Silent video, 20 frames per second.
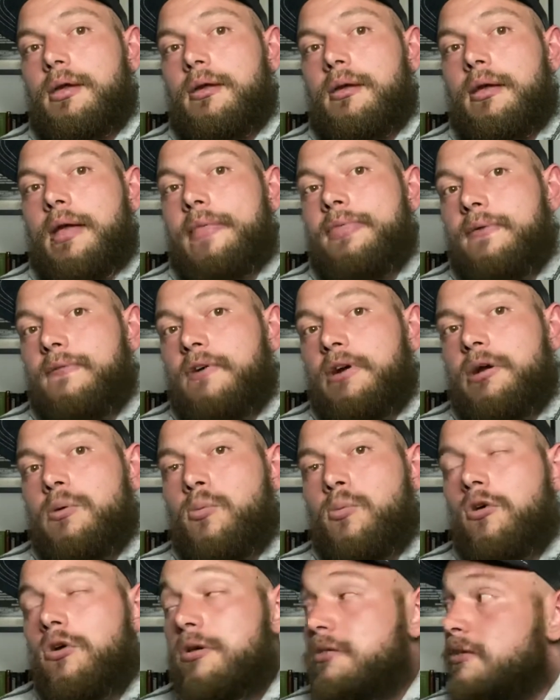And the very
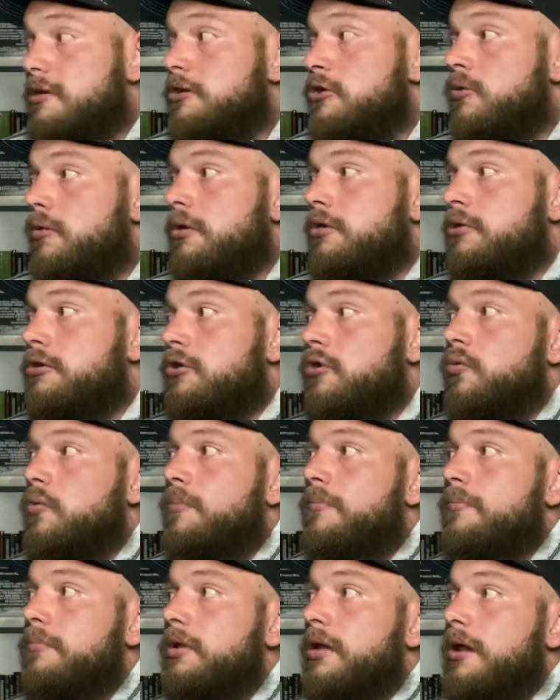worst thing you can do
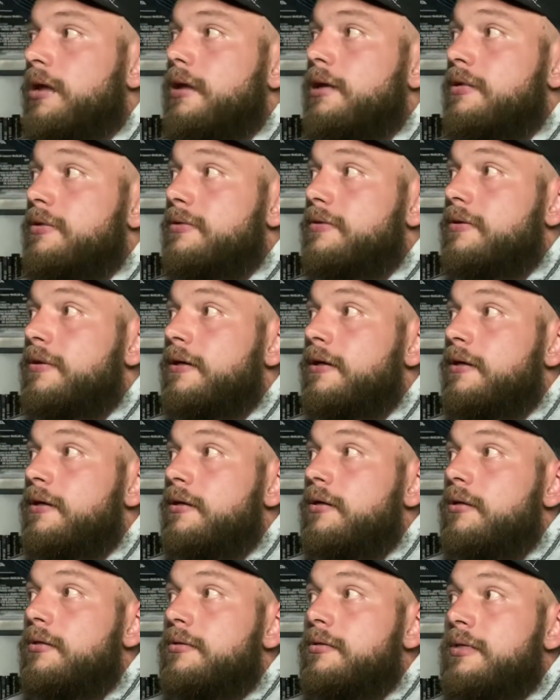is,
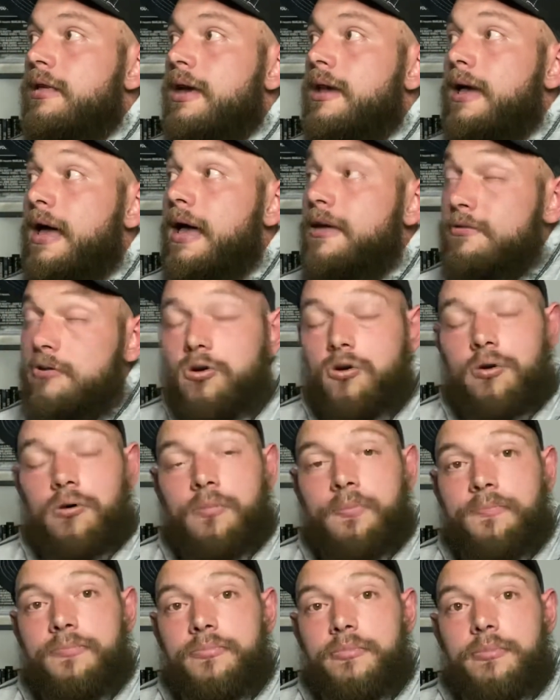as a girl,
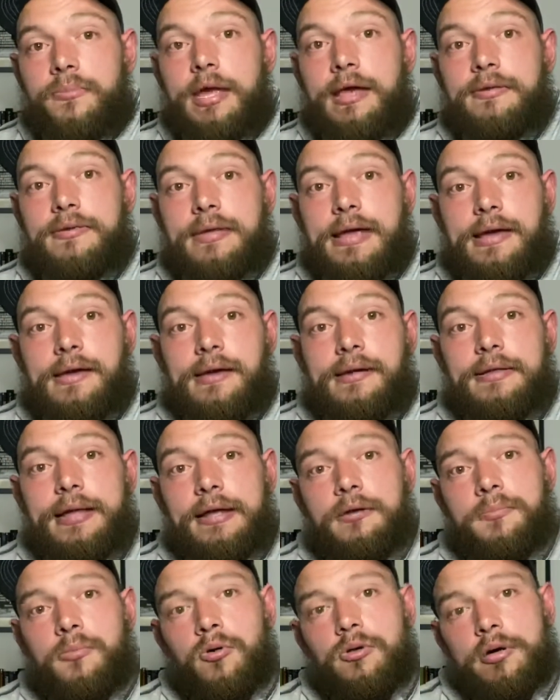is take an
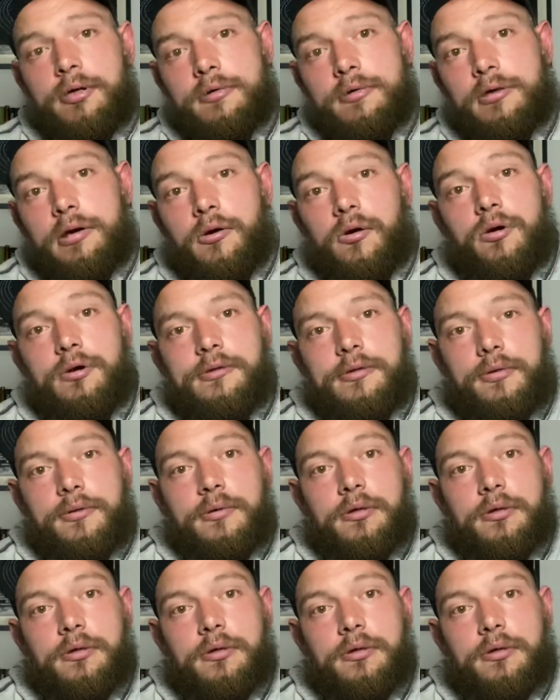anabolic steroid,